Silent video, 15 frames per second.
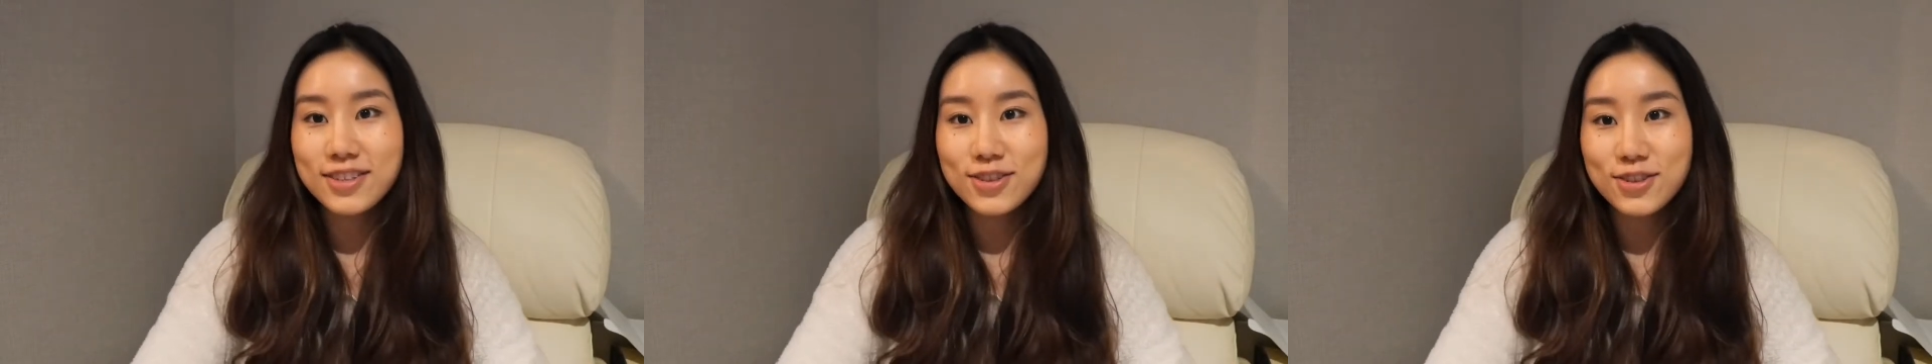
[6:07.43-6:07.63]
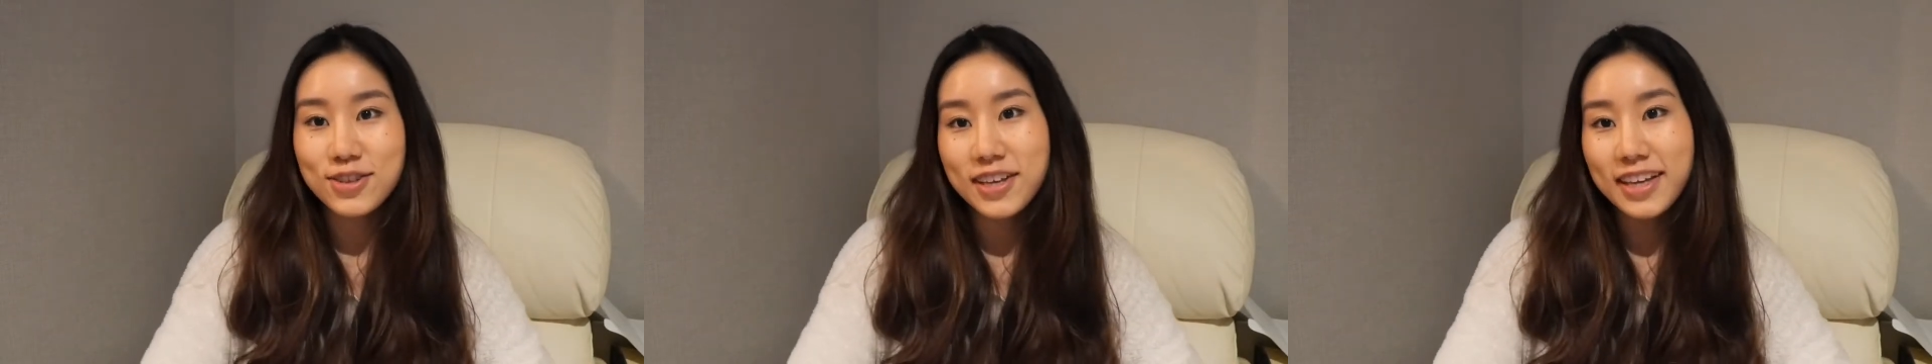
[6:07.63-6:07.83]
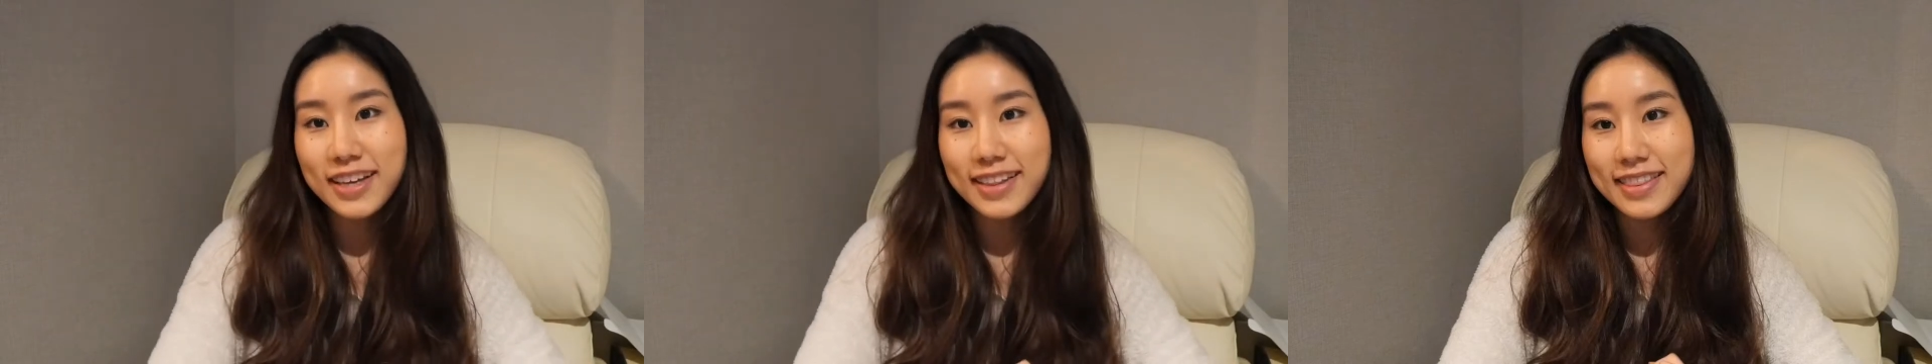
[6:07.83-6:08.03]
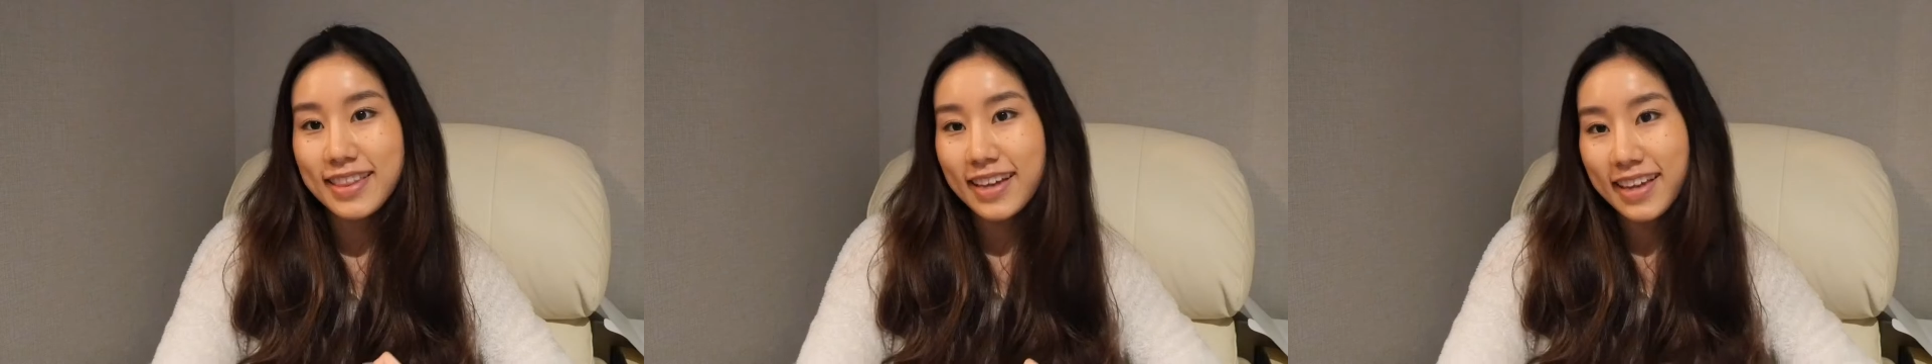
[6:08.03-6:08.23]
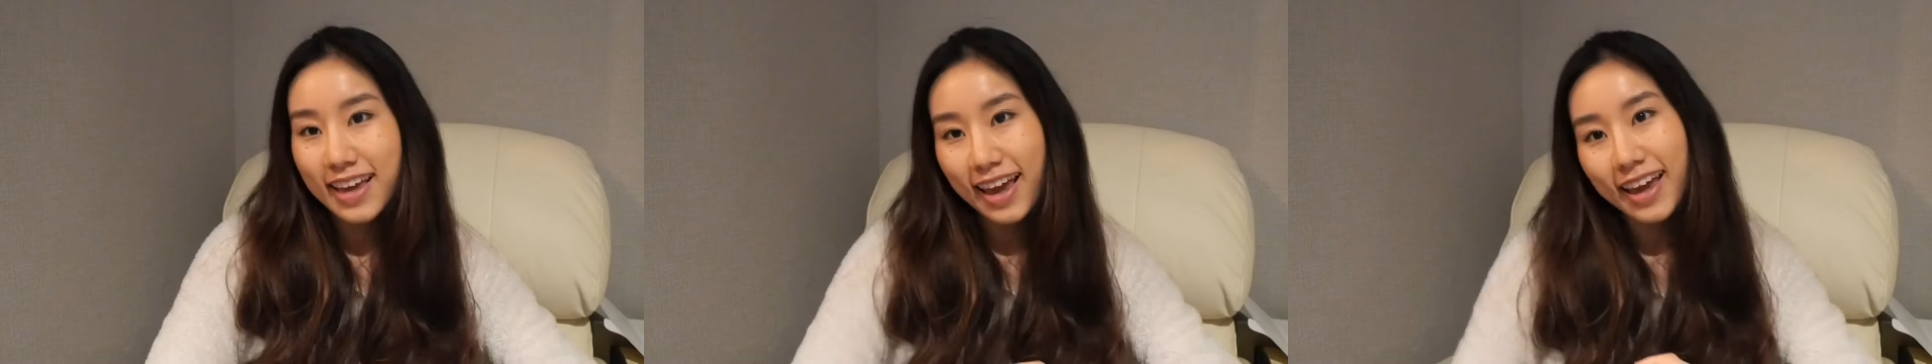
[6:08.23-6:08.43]
to eat the
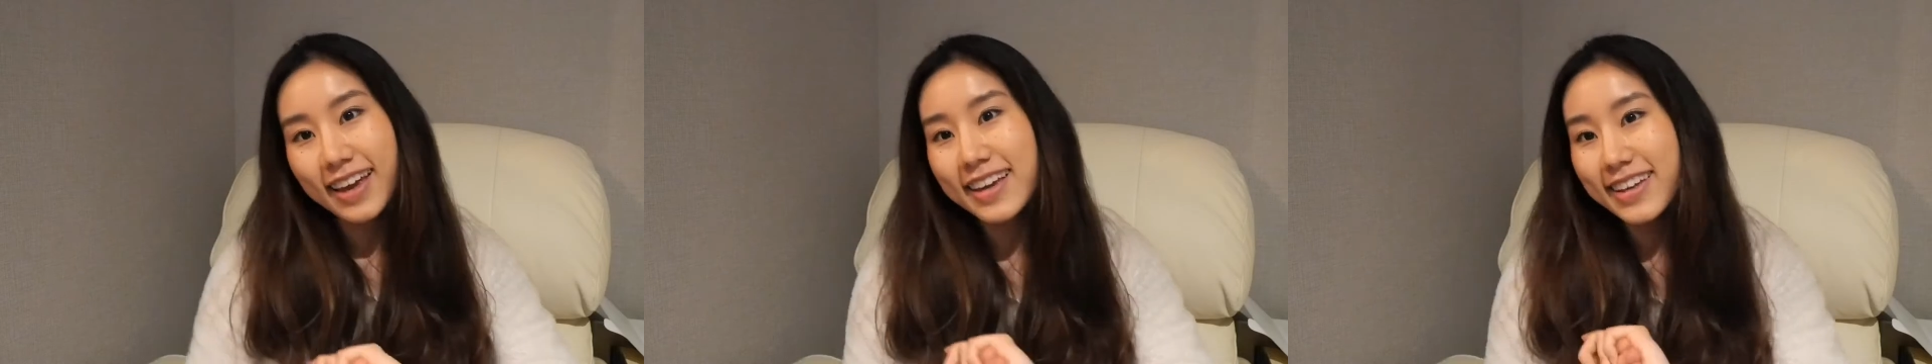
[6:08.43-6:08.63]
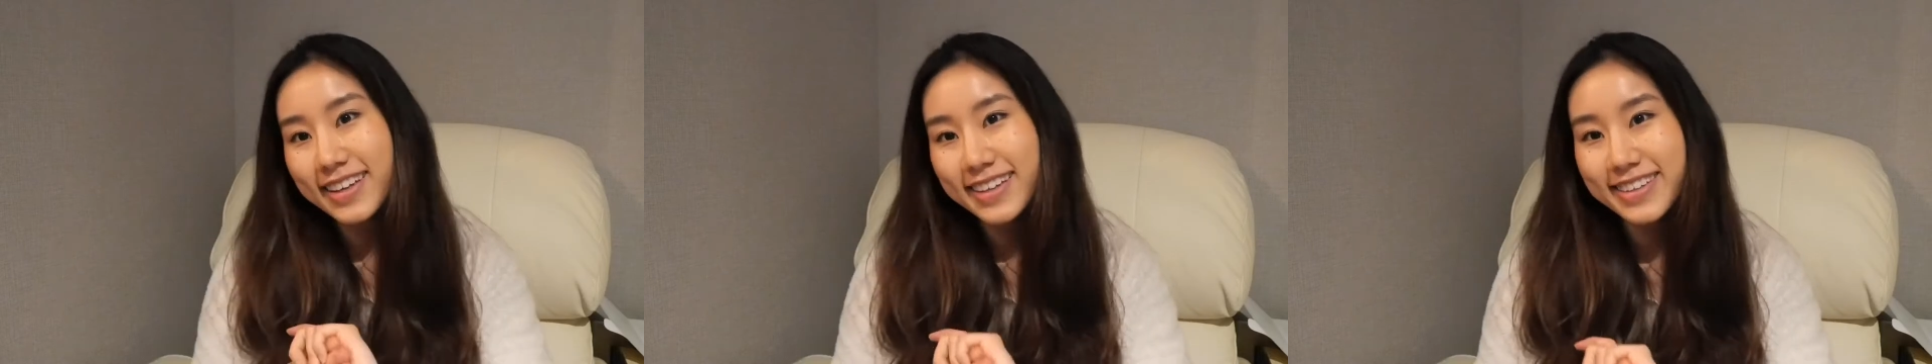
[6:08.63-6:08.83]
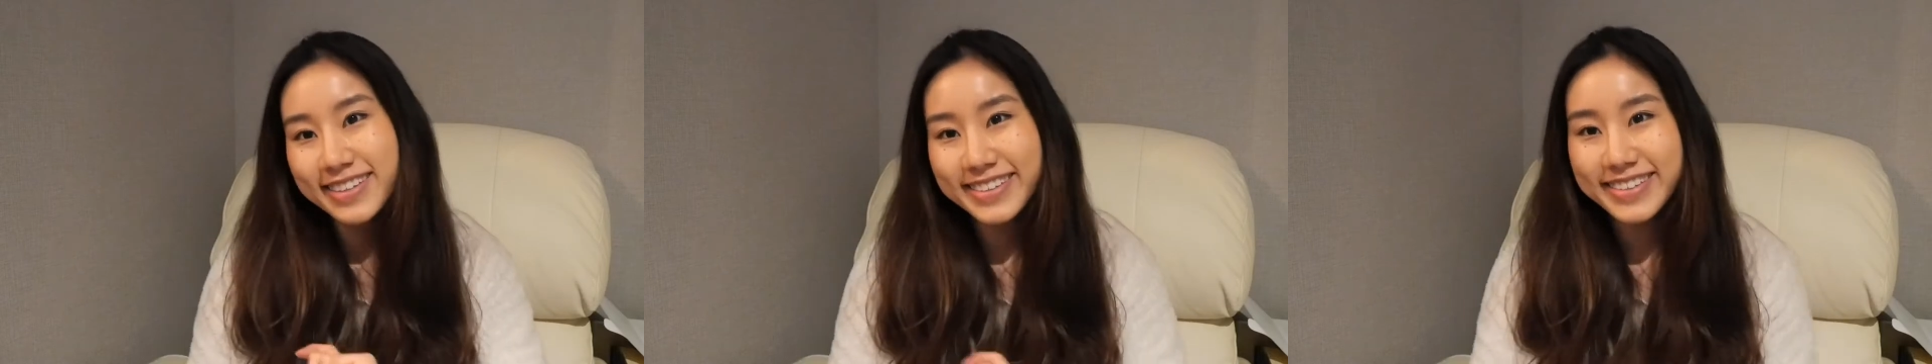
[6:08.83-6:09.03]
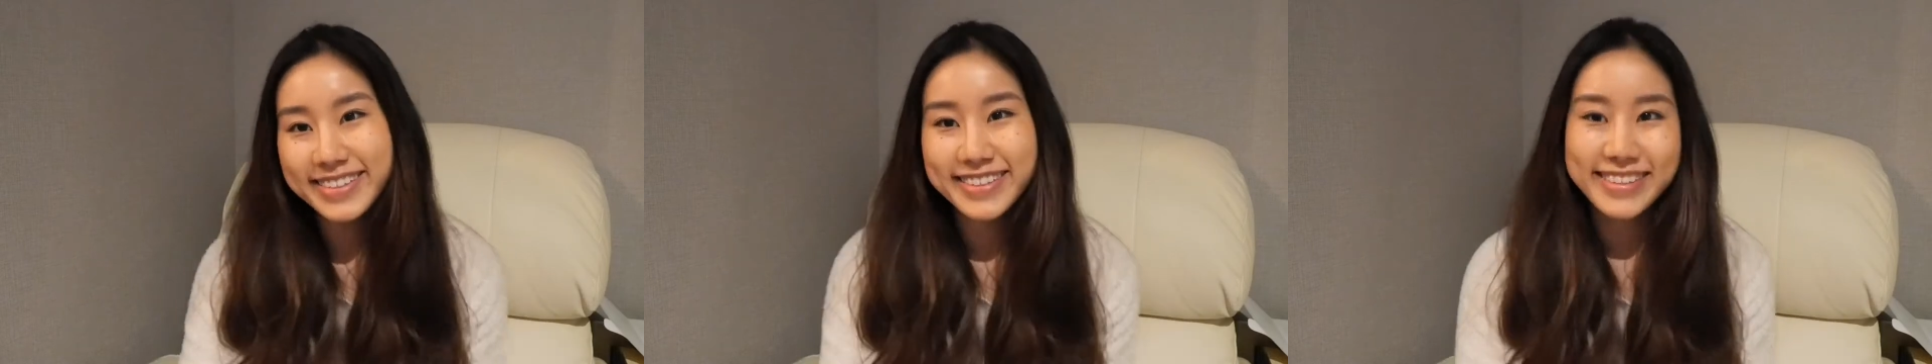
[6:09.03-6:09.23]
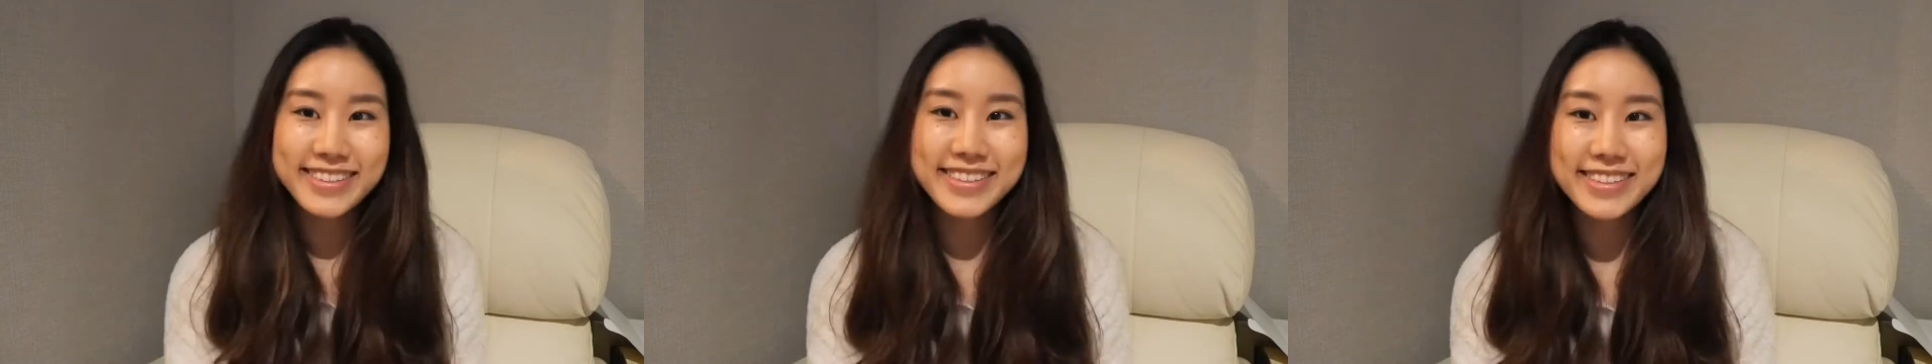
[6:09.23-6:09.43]

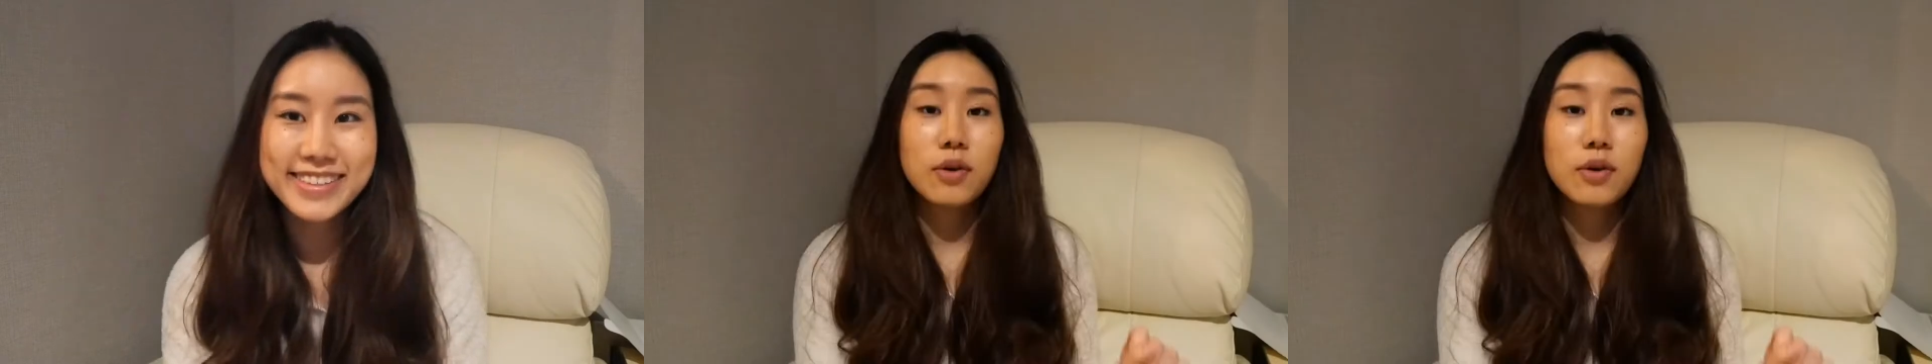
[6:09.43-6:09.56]
cakes.